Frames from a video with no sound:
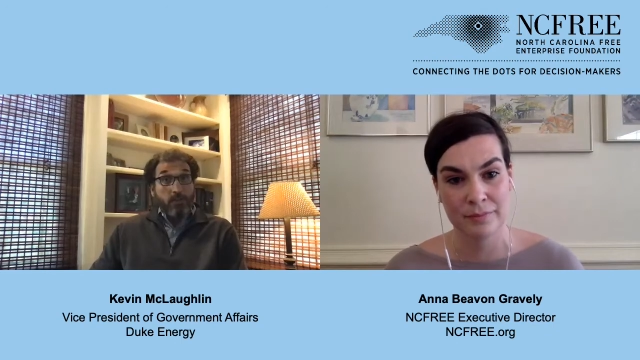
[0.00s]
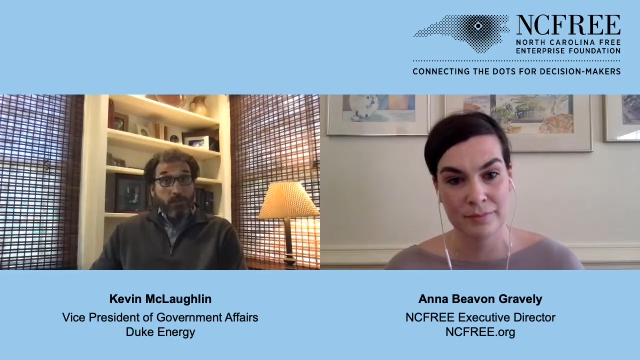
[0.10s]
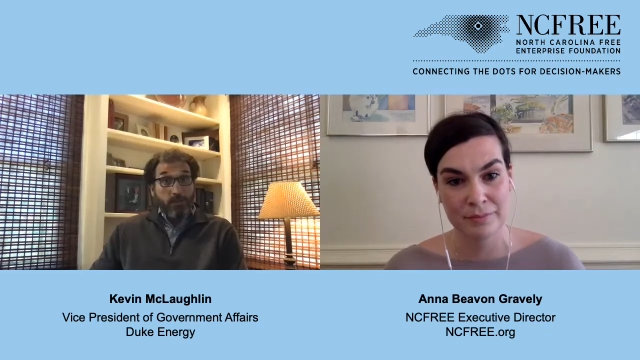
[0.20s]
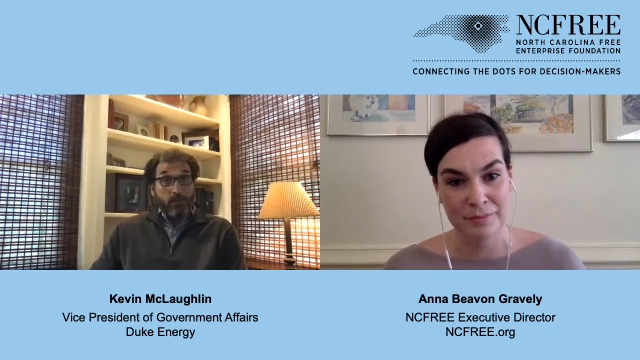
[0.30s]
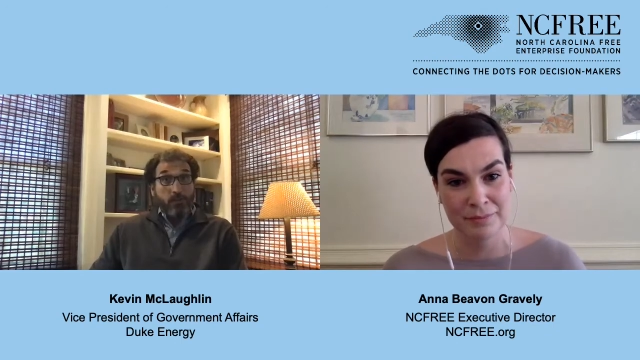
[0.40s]

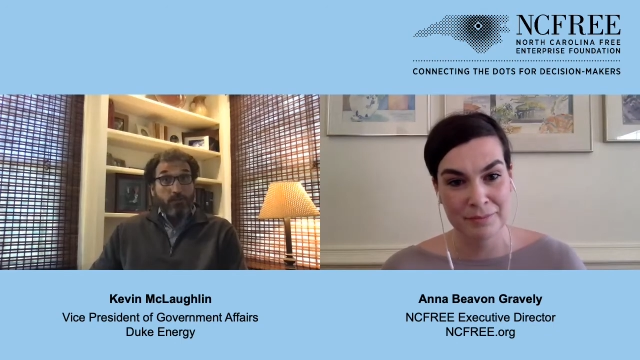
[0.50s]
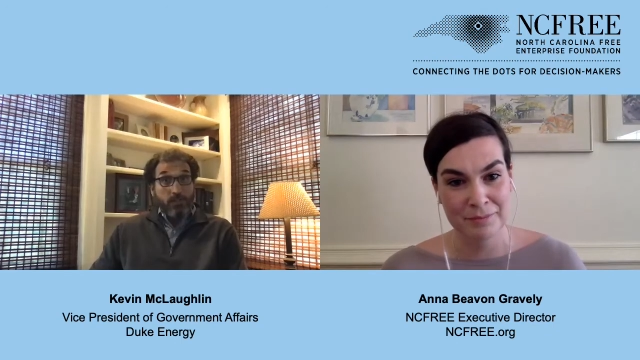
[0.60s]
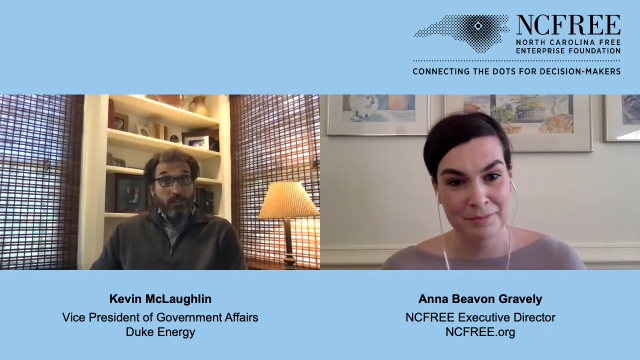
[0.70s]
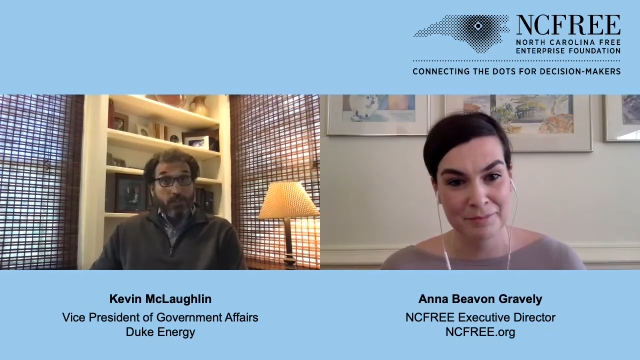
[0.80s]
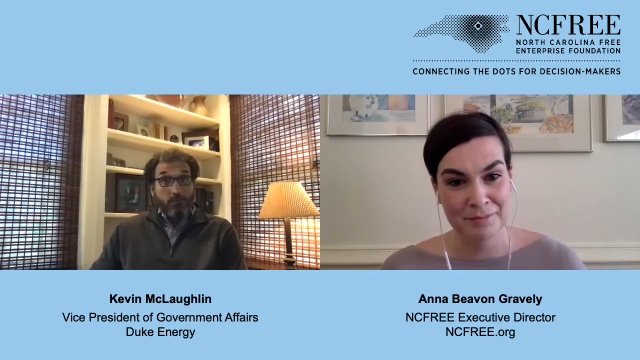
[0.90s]
Speaker 1: Microsoft
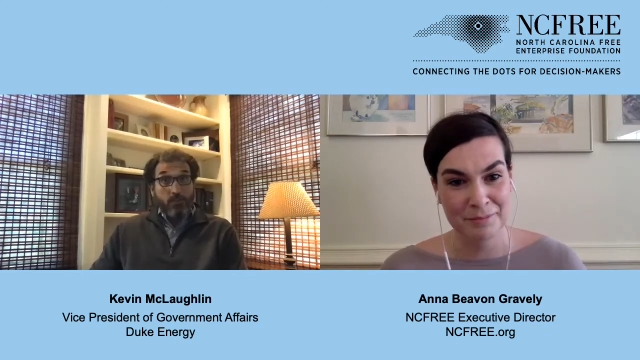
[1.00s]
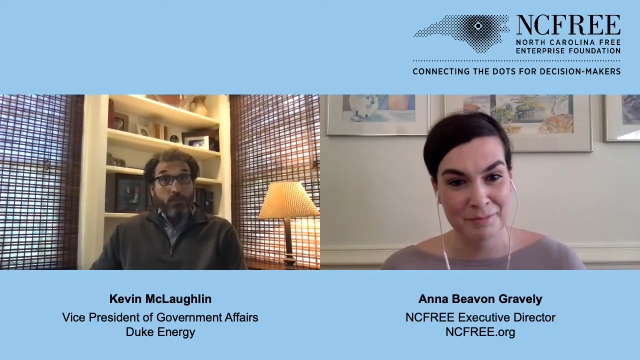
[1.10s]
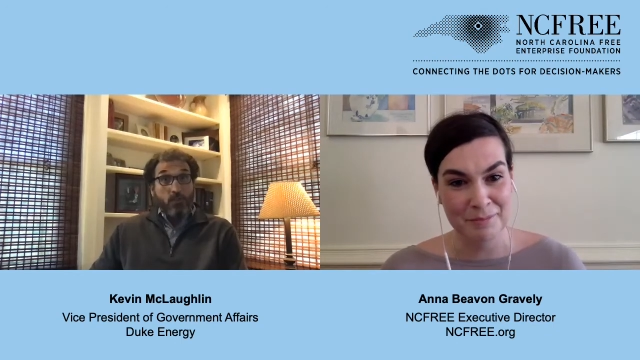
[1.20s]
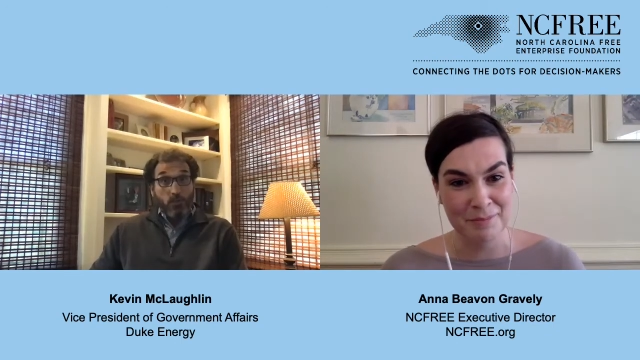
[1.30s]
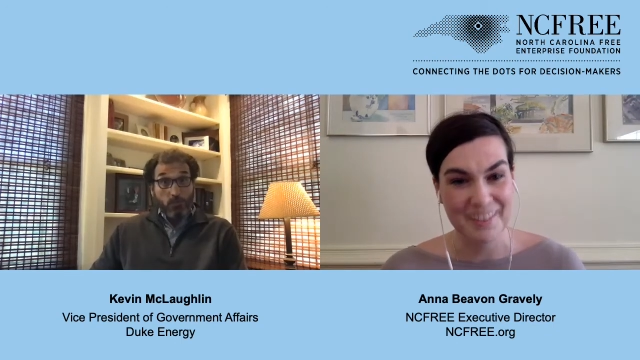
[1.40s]
Teams and
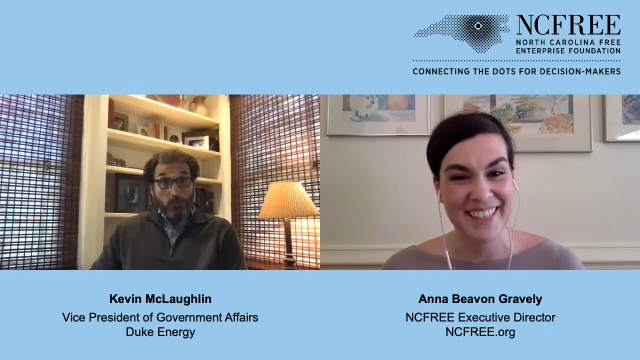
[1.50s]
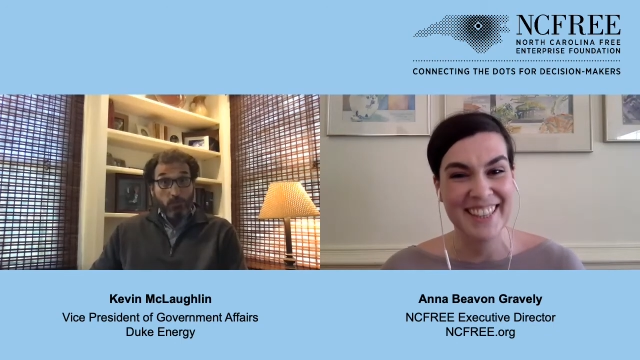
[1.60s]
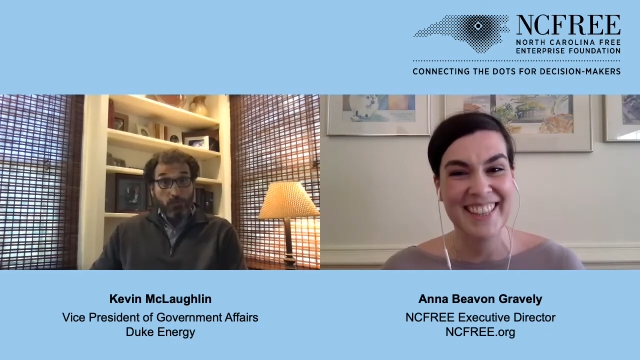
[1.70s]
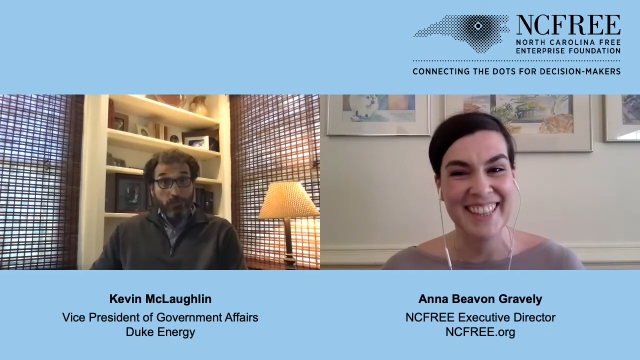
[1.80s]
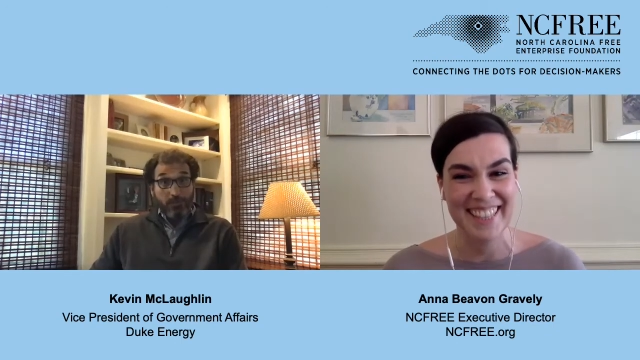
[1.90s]
Zoom.
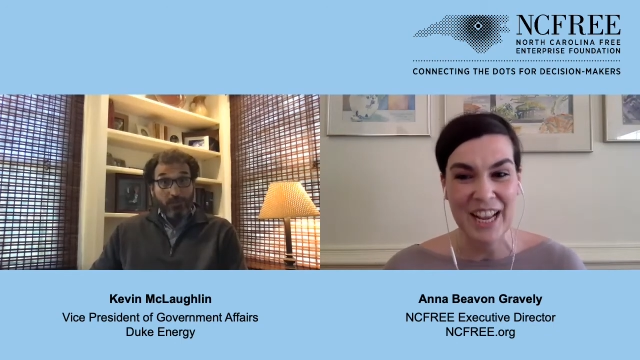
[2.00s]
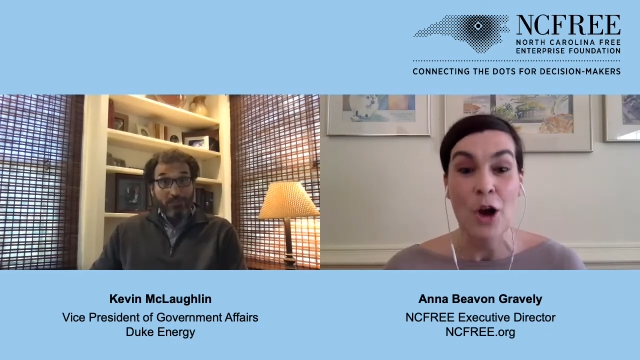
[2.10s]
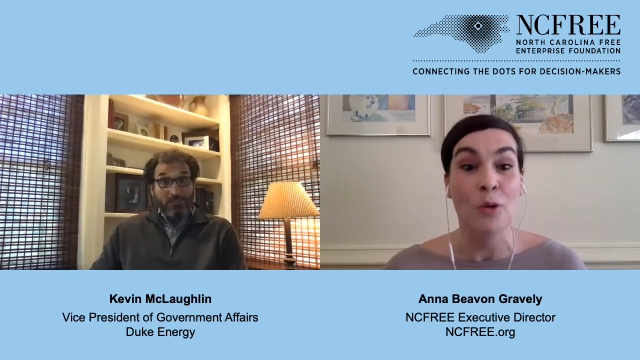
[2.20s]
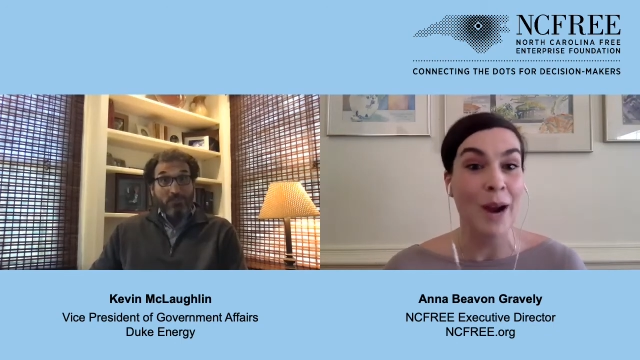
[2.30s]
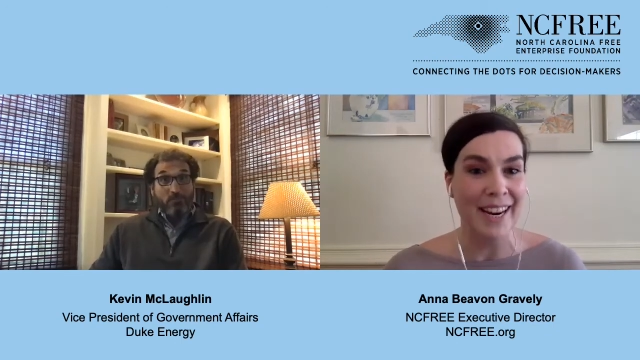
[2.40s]

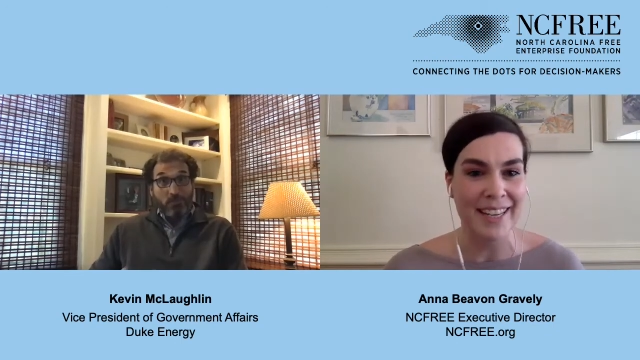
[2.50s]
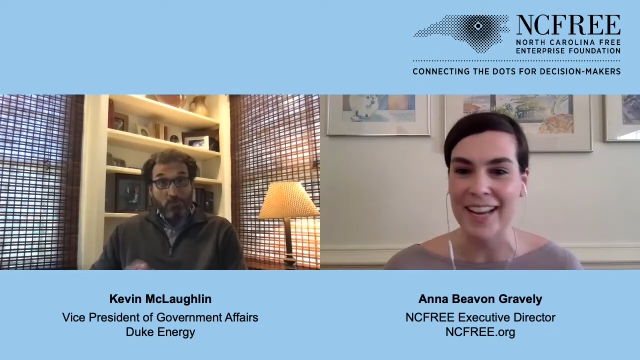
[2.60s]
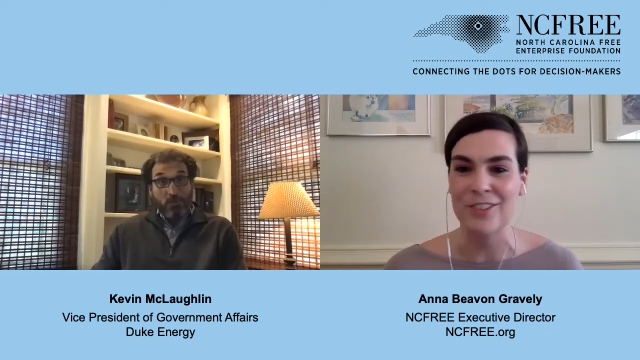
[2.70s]
Speaker 2: Right. Yeah.